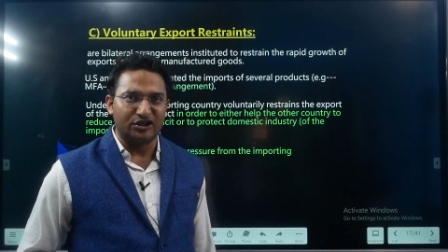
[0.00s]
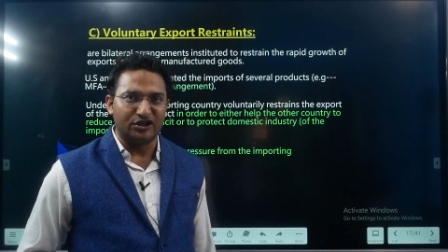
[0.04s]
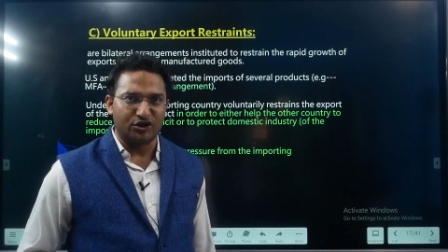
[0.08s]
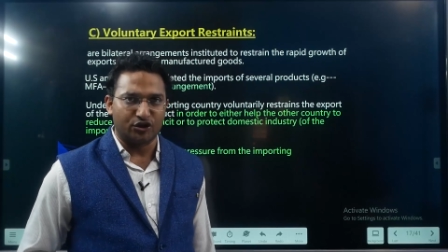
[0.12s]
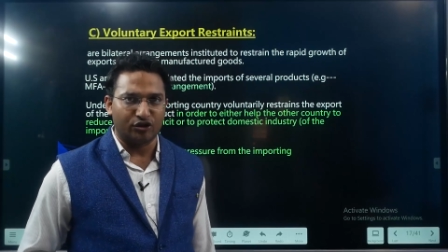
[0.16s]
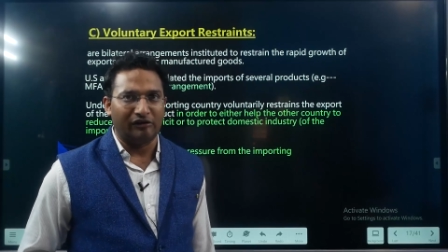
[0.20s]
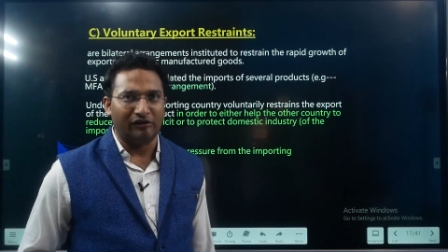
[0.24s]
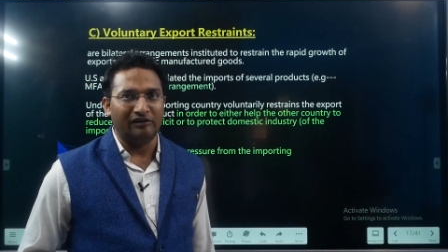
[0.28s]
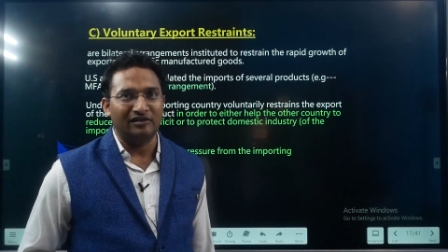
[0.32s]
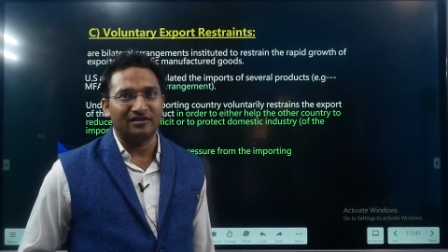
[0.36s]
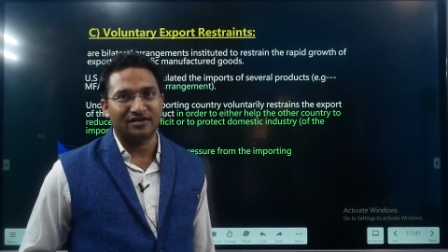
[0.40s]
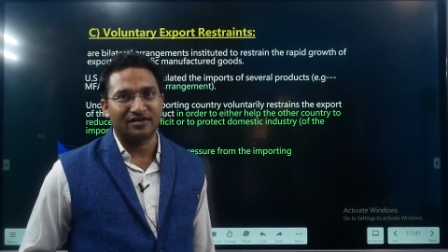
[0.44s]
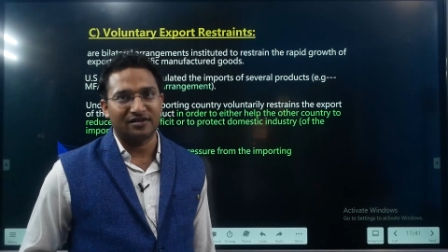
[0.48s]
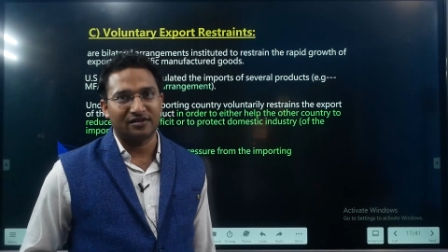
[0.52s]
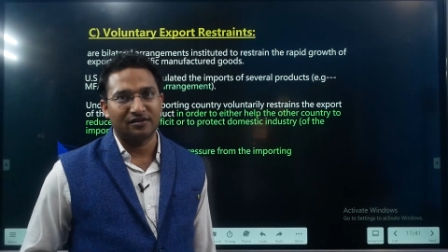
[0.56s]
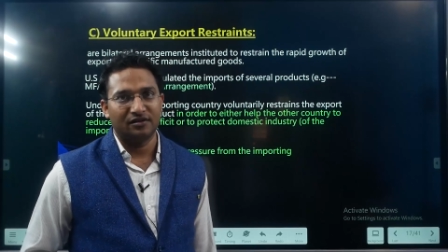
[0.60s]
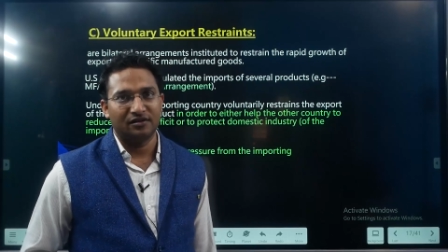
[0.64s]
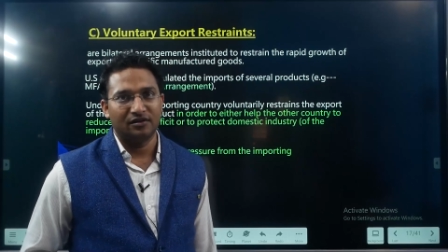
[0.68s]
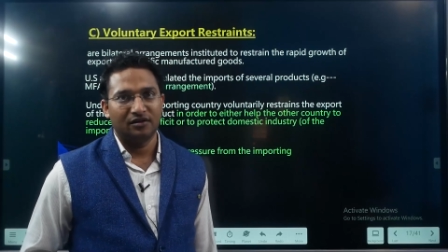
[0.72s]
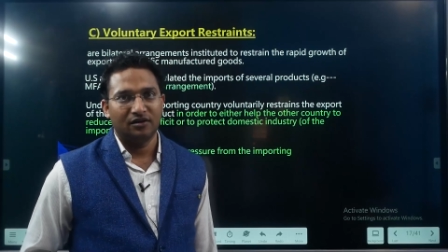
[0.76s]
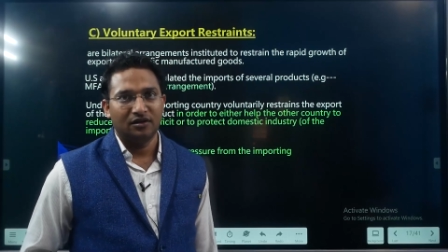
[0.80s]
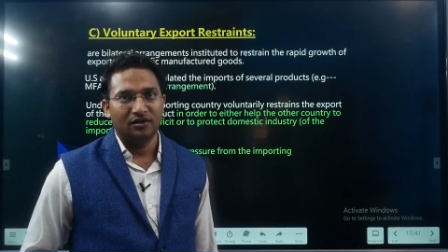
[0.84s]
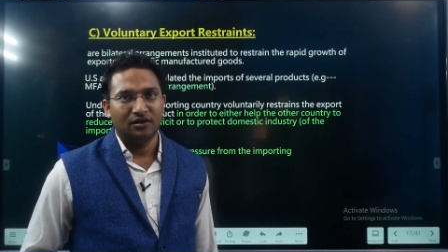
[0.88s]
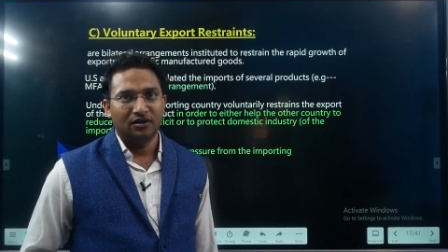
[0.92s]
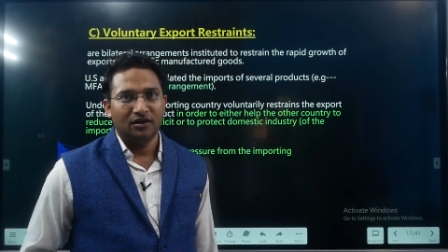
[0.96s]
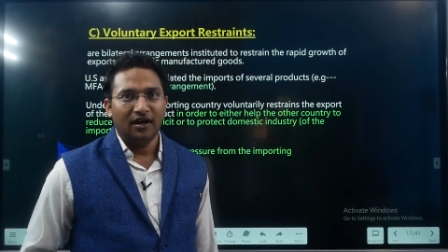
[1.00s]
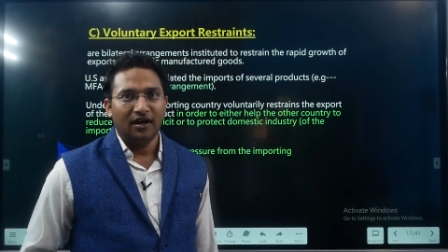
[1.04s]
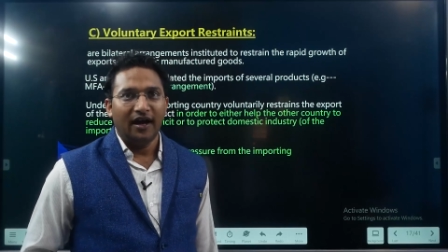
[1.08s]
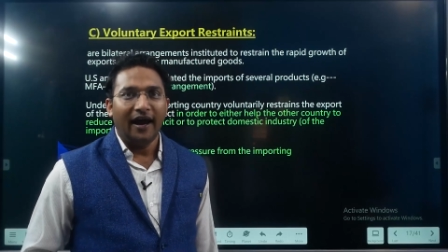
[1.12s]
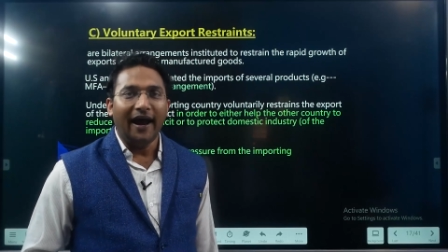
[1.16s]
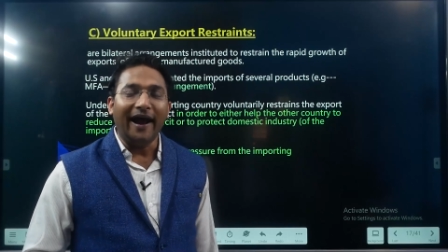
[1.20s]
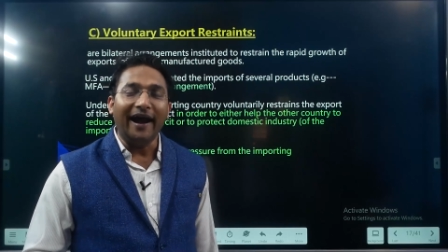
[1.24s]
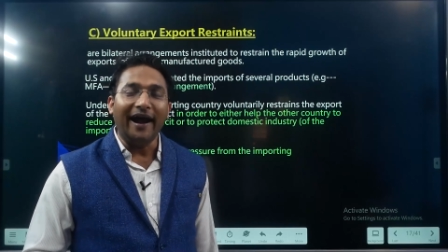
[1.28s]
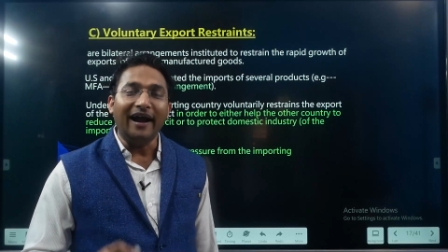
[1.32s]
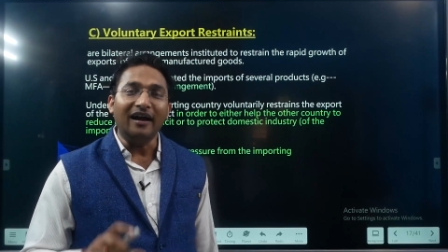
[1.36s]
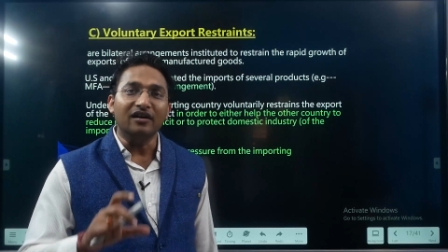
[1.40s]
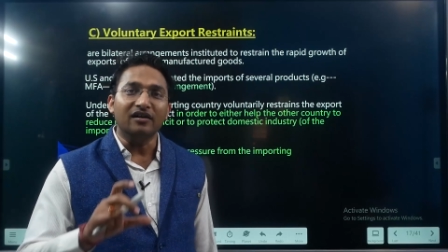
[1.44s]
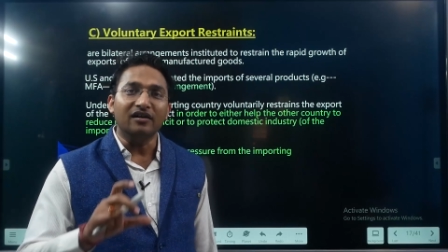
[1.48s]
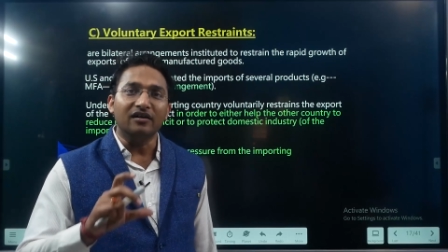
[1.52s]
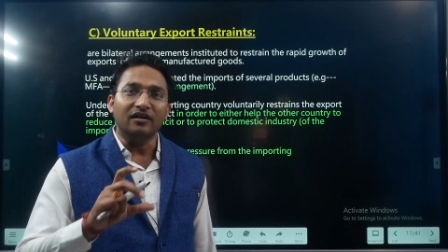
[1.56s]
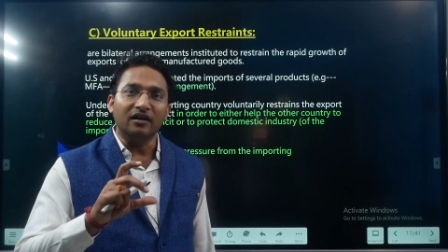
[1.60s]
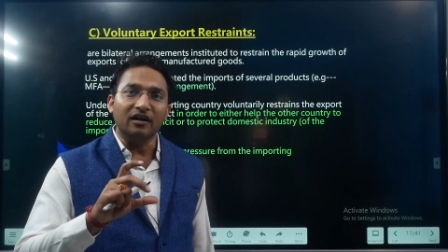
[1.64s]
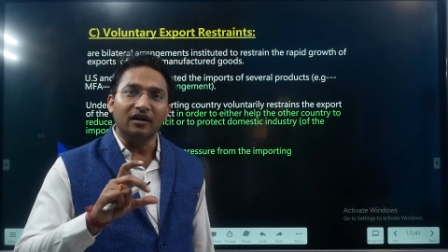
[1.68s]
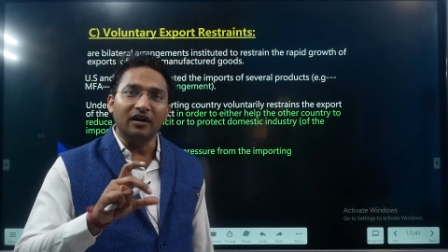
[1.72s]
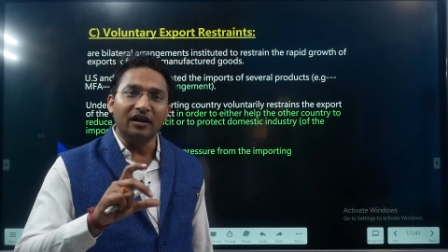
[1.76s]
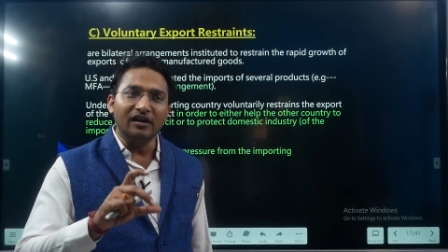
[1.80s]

restraints, and